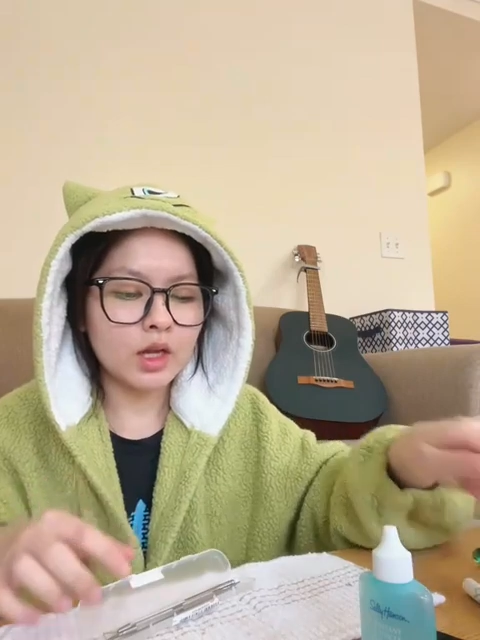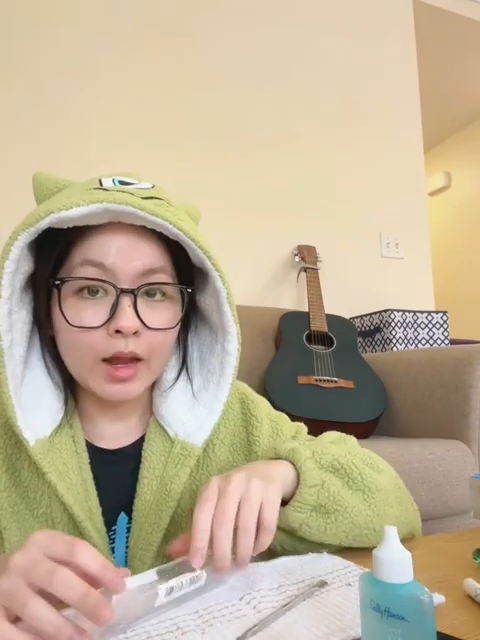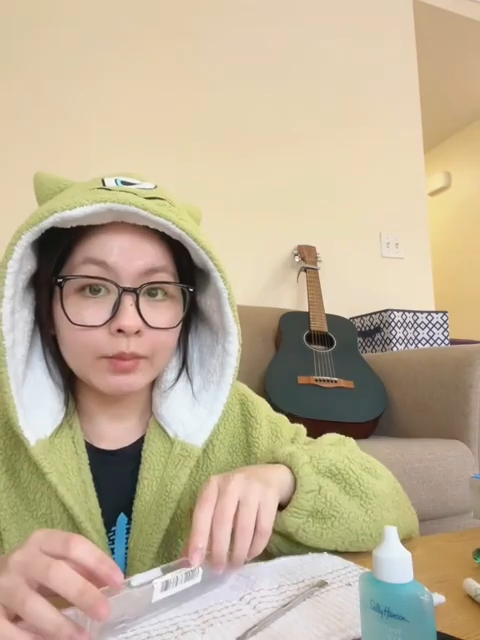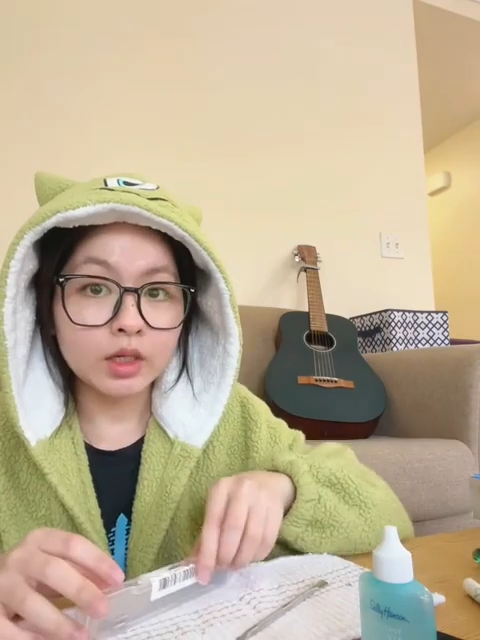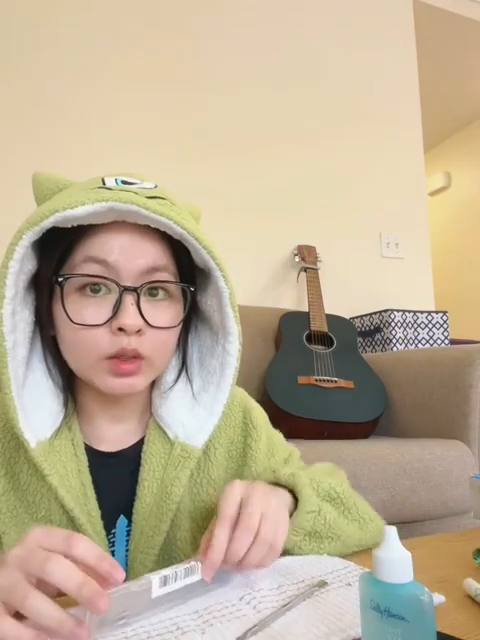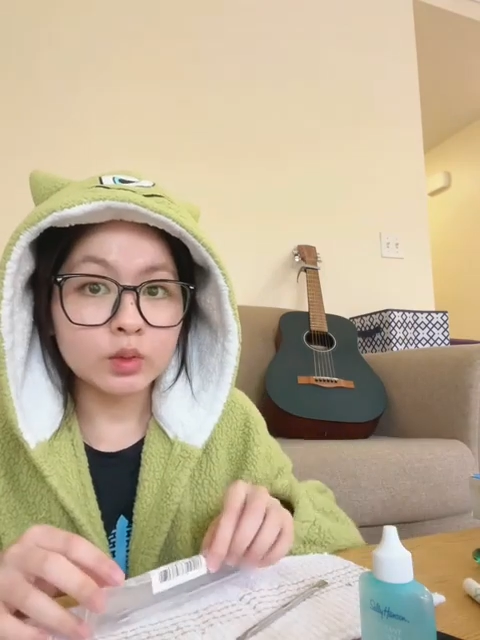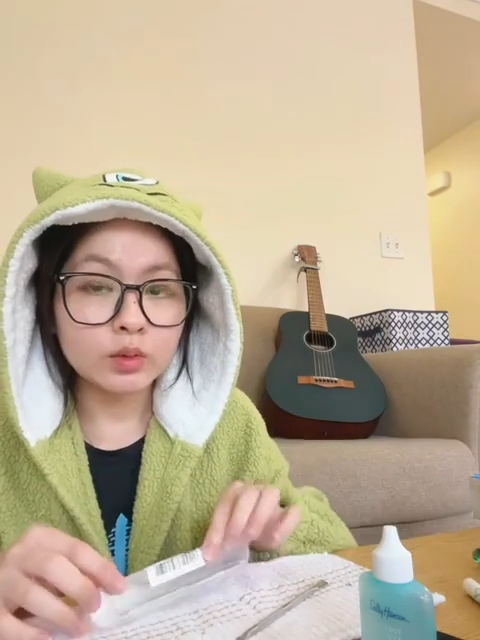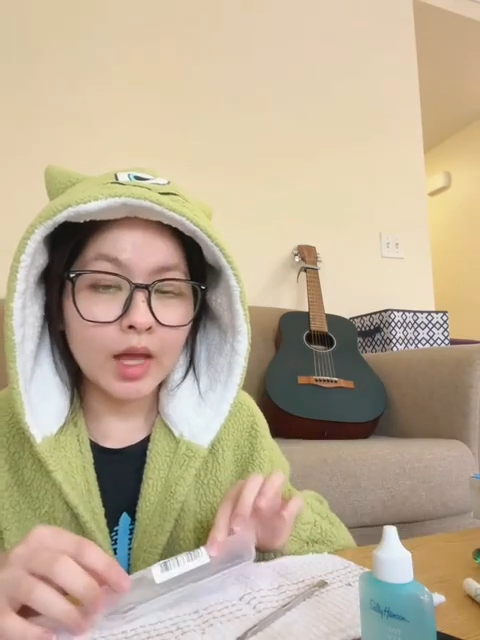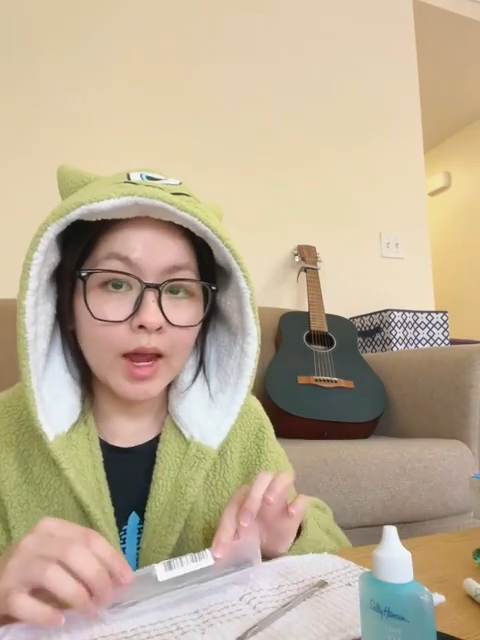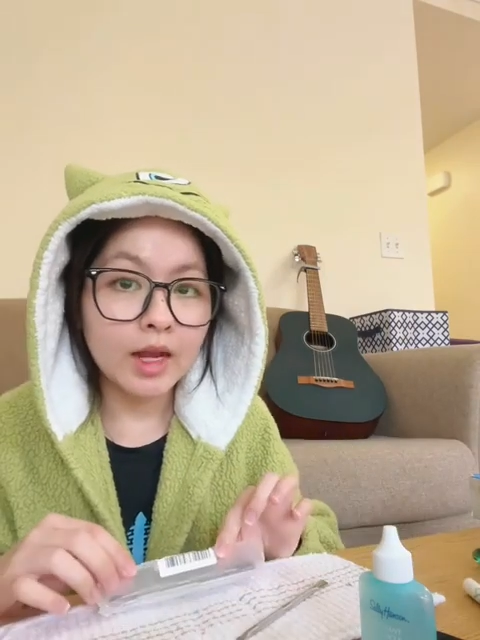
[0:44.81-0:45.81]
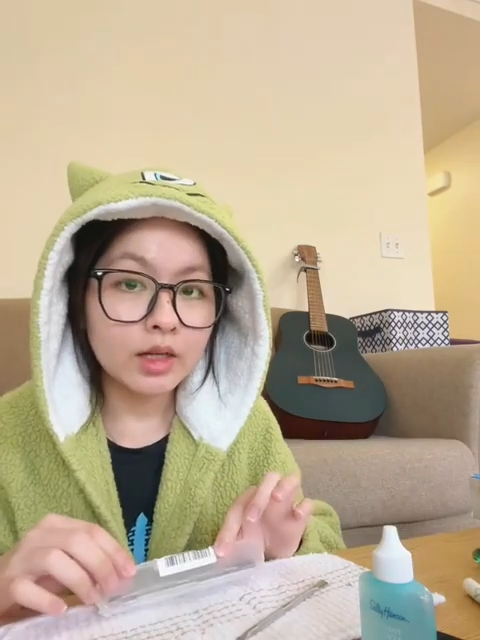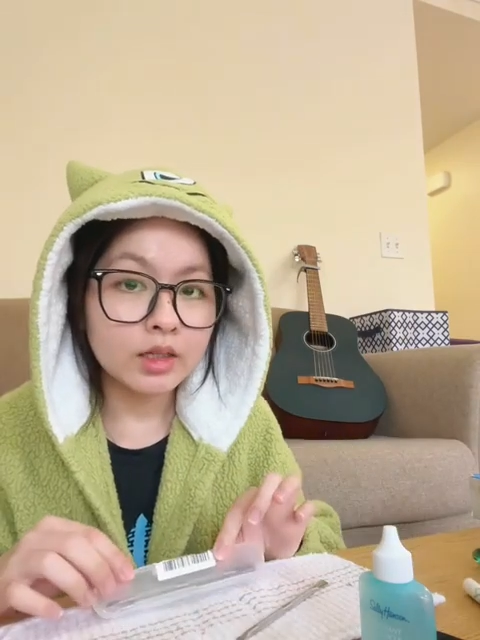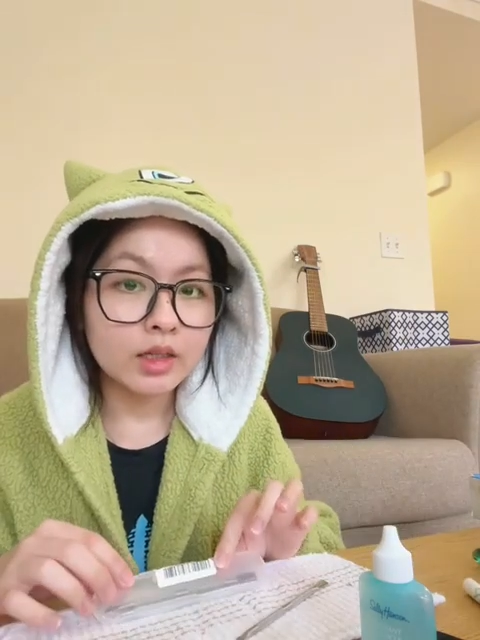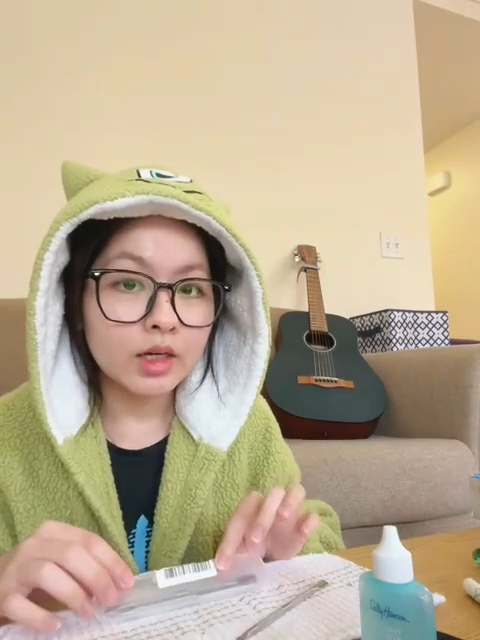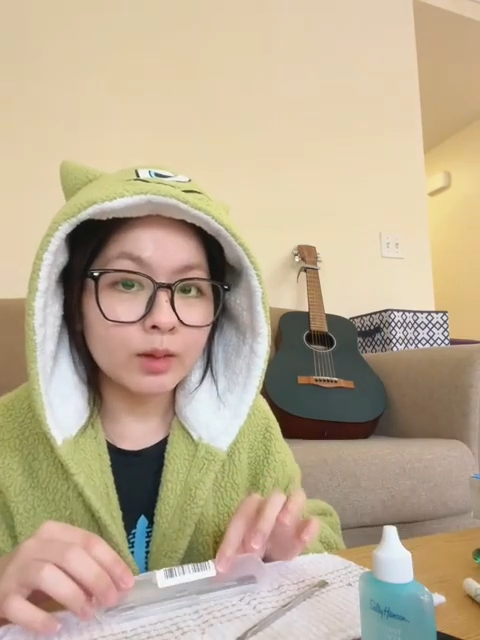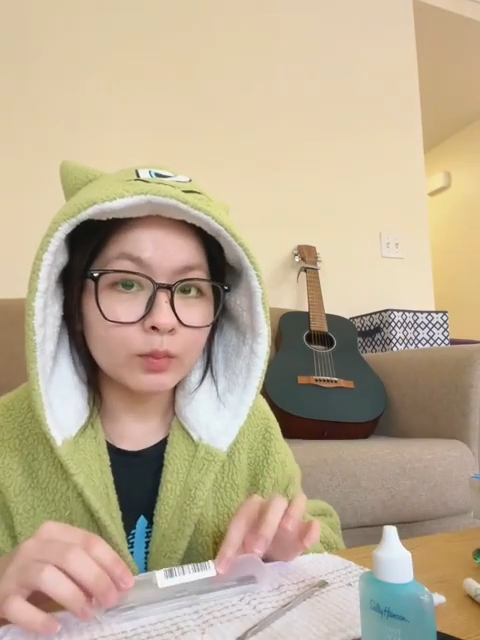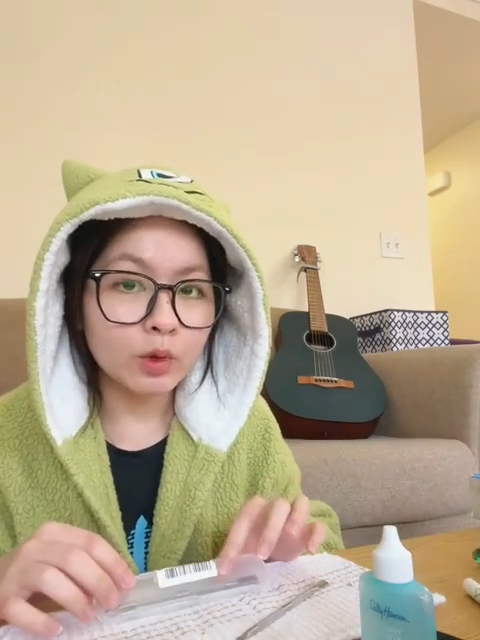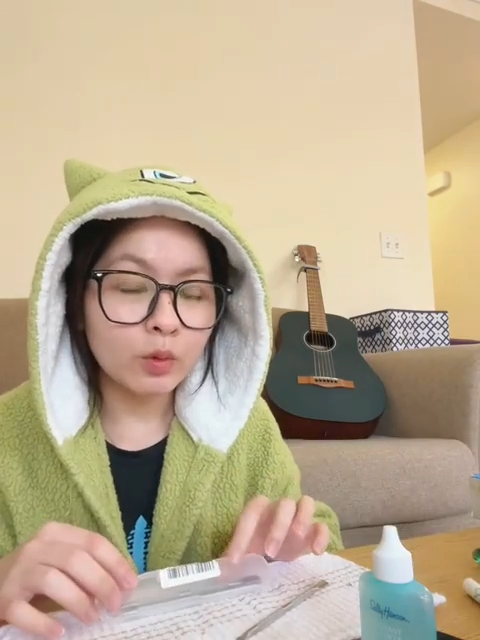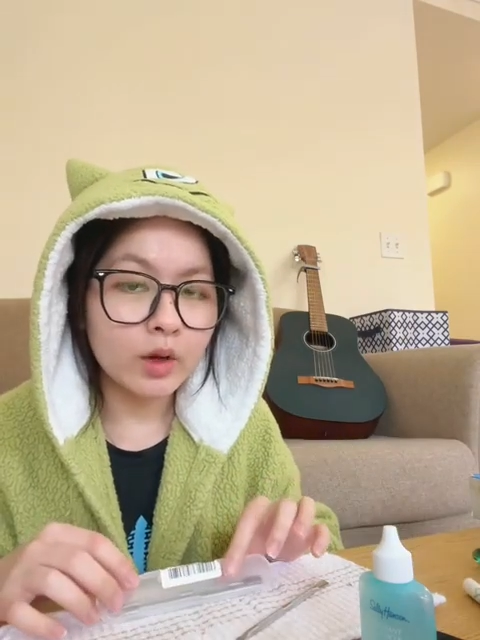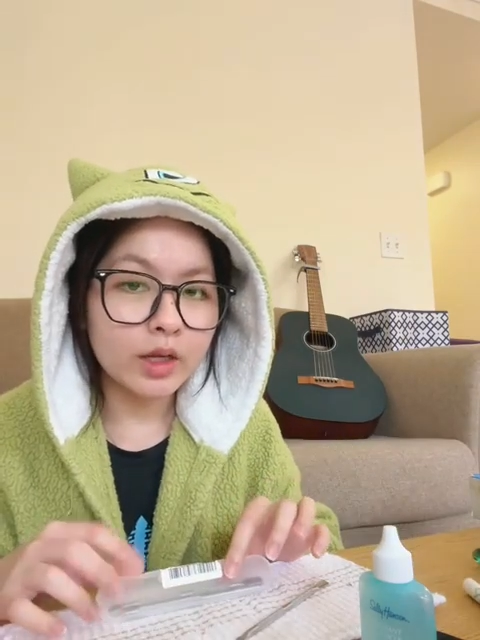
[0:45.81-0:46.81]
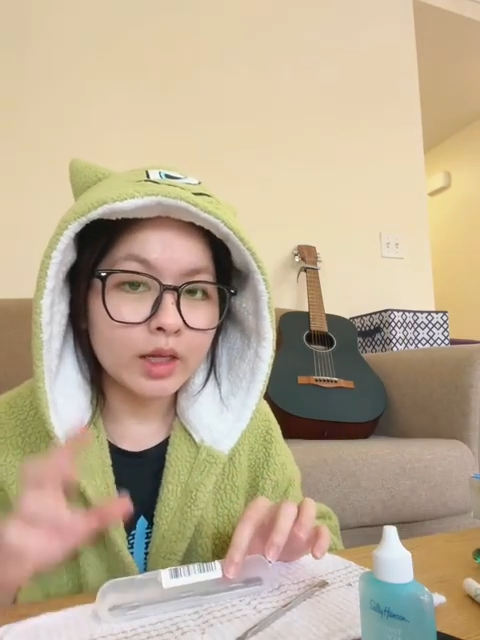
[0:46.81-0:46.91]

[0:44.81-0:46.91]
I'm gonna do that real quick,